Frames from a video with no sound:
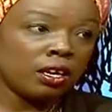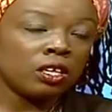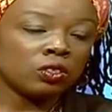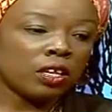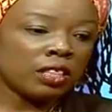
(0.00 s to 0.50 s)

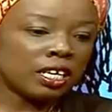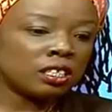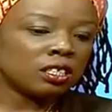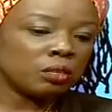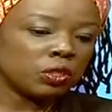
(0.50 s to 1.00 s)
So I think in
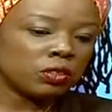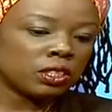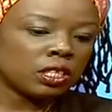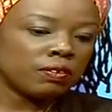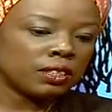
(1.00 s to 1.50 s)
terms of
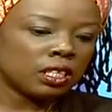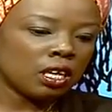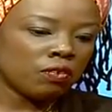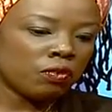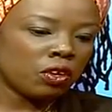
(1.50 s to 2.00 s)
servicing our
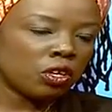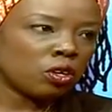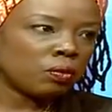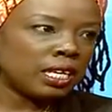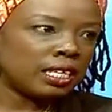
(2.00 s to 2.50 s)
foreign
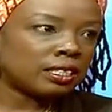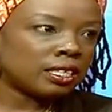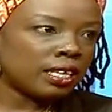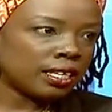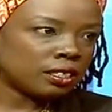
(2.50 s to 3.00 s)
denominated
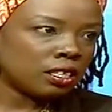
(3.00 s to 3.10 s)
debt,